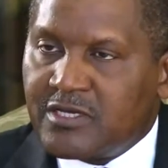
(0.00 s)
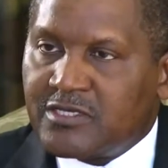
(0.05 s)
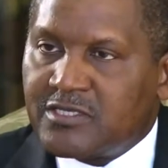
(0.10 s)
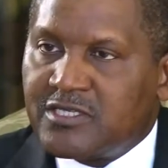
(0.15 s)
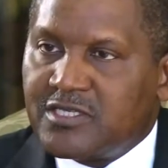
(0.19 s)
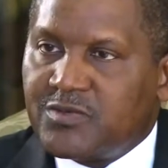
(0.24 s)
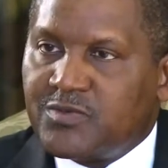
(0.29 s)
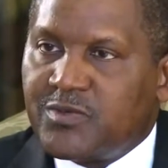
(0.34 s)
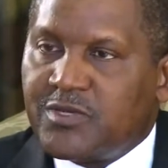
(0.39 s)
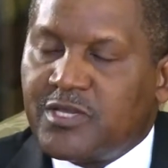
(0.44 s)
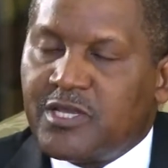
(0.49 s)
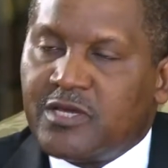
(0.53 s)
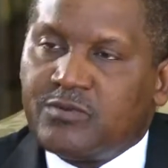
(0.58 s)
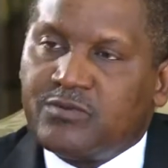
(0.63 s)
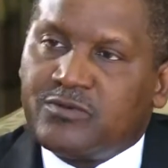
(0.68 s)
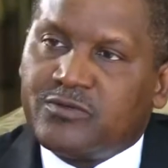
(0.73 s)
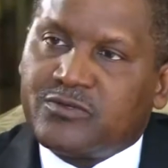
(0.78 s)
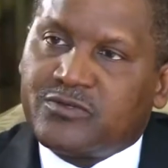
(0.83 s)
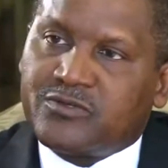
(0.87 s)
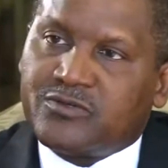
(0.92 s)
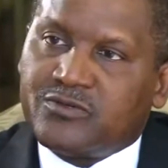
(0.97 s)
She's been
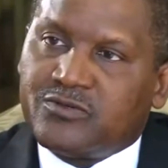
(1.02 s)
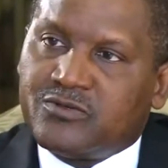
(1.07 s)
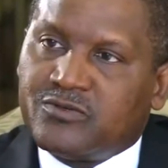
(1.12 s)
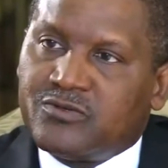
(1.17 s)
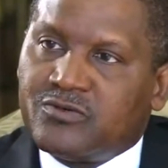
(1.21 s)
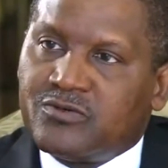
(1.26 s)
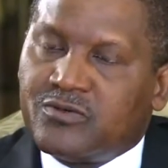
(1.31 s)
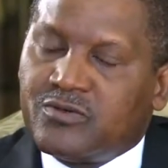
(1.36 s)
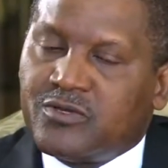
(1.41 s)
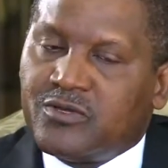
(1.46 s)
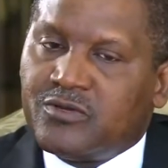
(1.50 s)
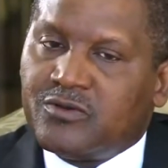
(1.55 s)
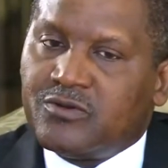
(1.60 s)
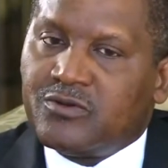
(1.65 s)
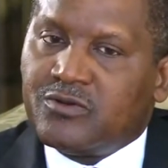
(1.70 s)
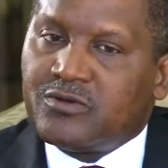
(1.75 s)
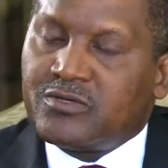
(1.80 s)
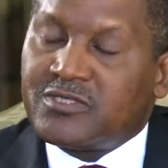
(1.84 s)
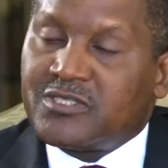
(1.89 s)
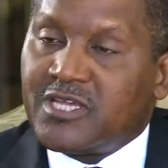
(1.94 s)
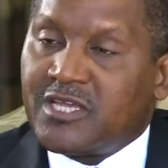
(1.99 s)
able to, you know,